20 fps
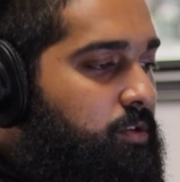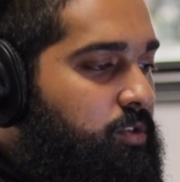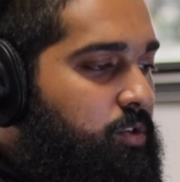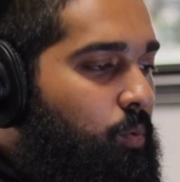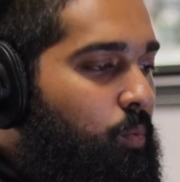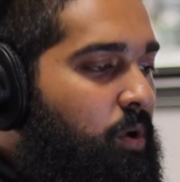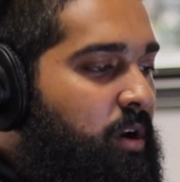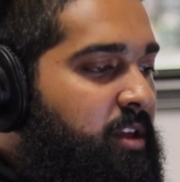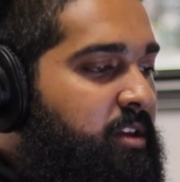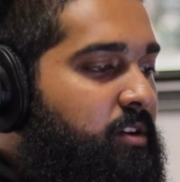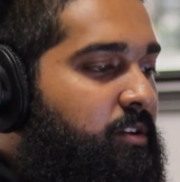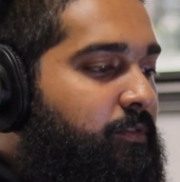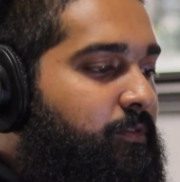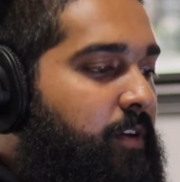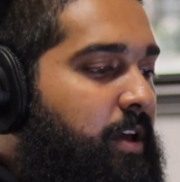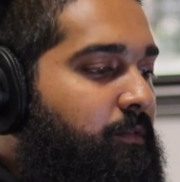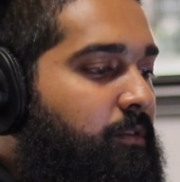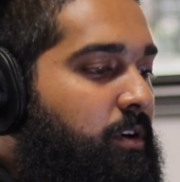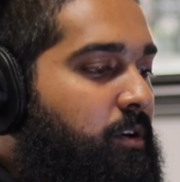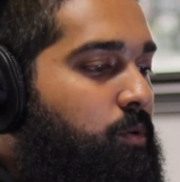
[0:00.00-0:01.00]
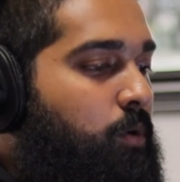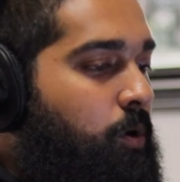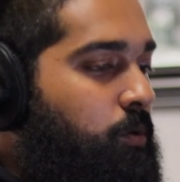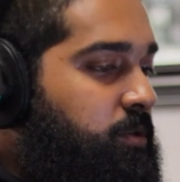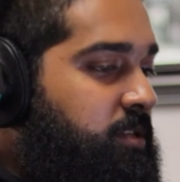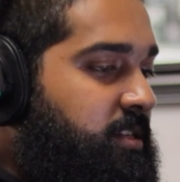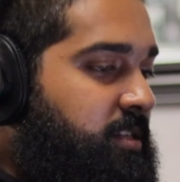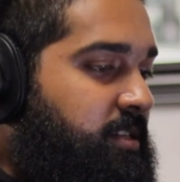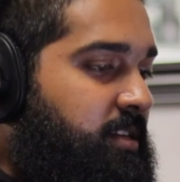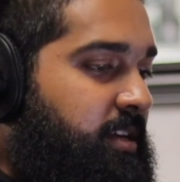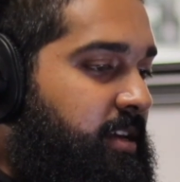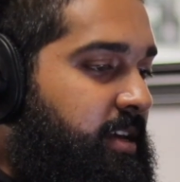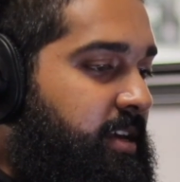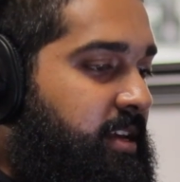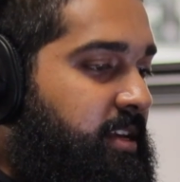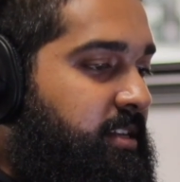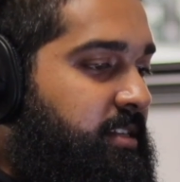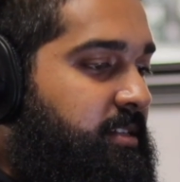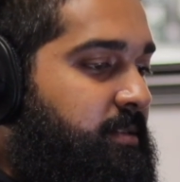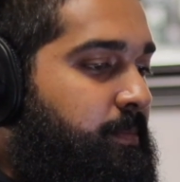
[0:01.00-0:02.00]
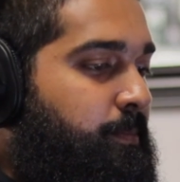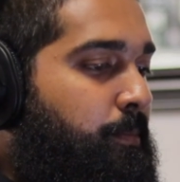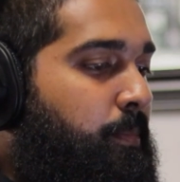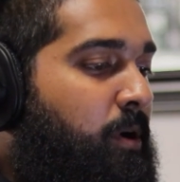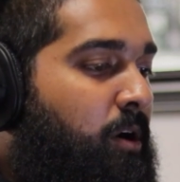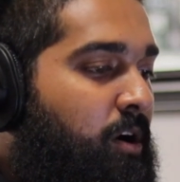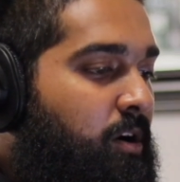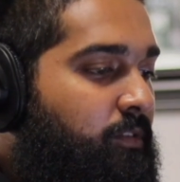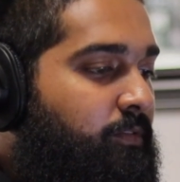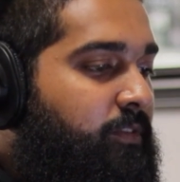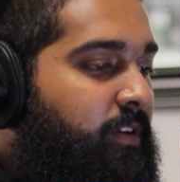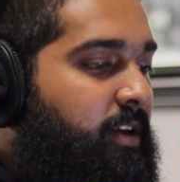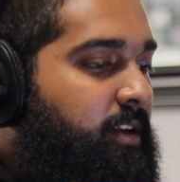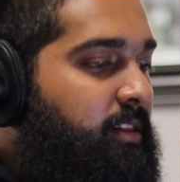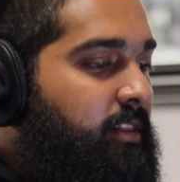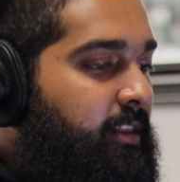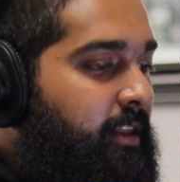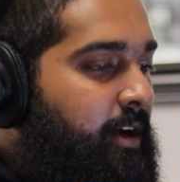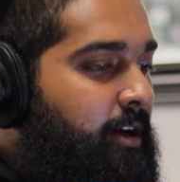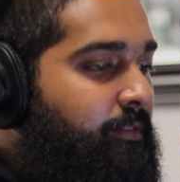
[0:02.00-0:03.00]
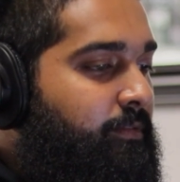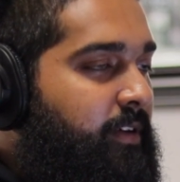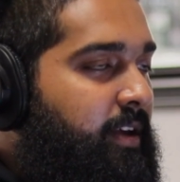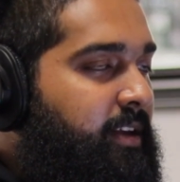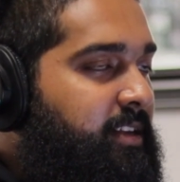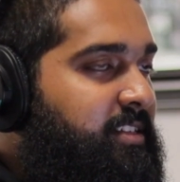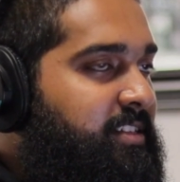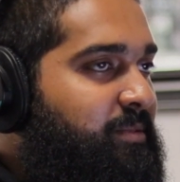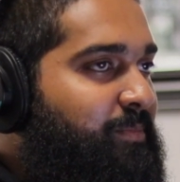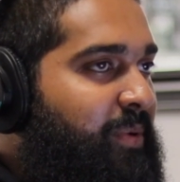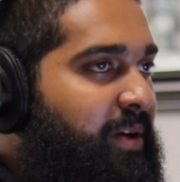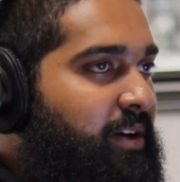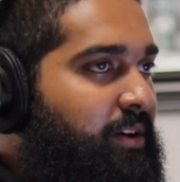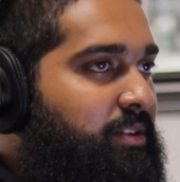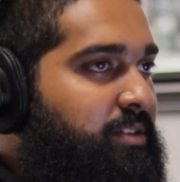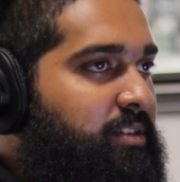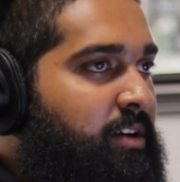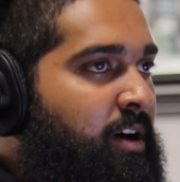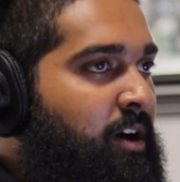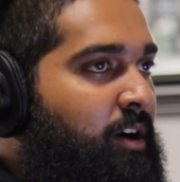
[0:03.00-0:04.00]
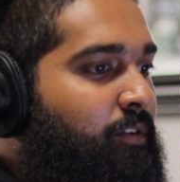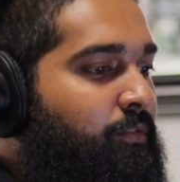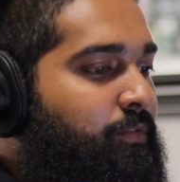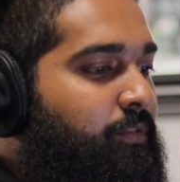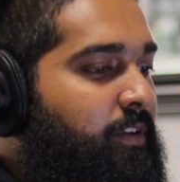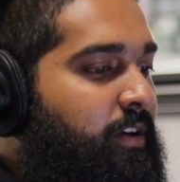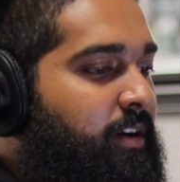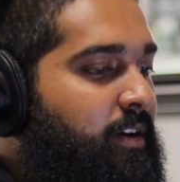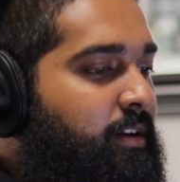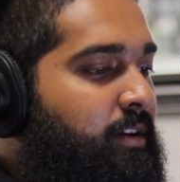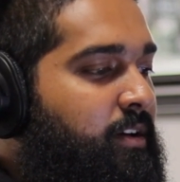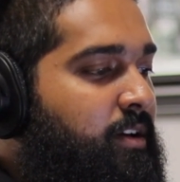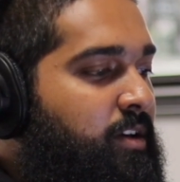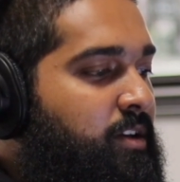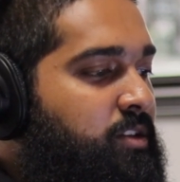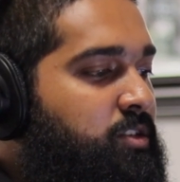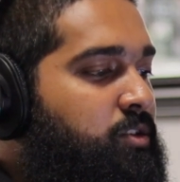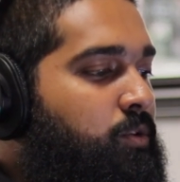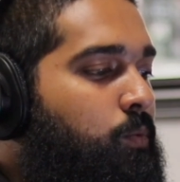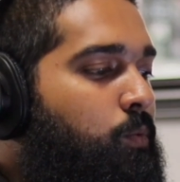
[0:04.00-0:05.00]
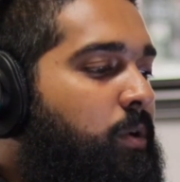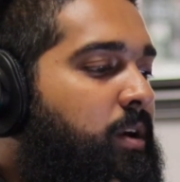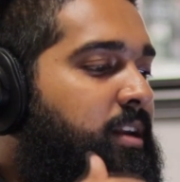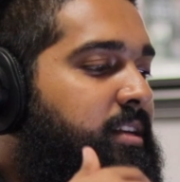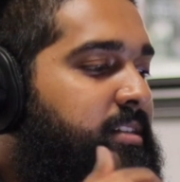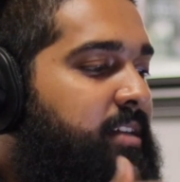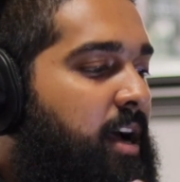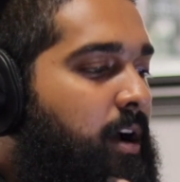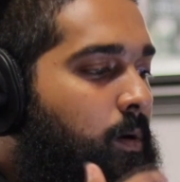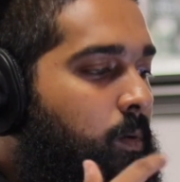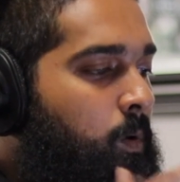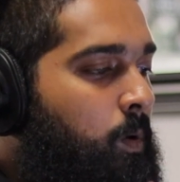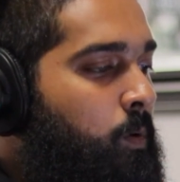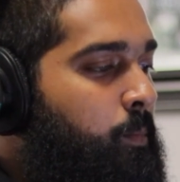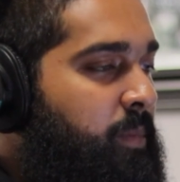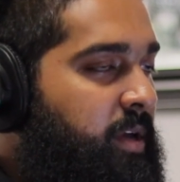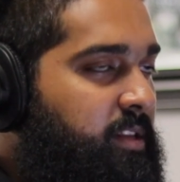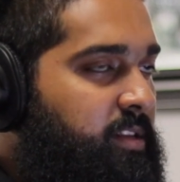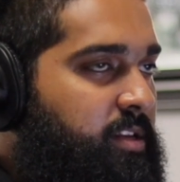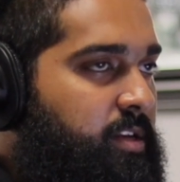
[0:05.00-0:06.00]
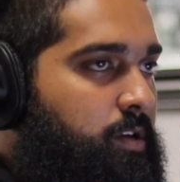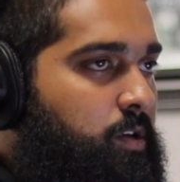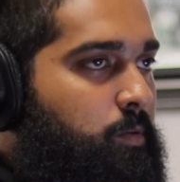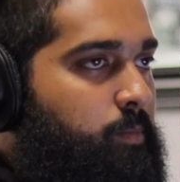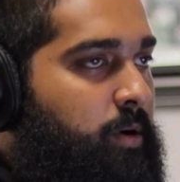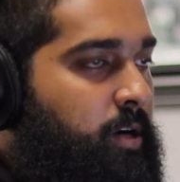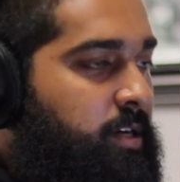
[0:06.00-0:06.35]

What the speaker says: So one of your favorite quotes is "Perfect love expels all fear." So what does that quote mean to you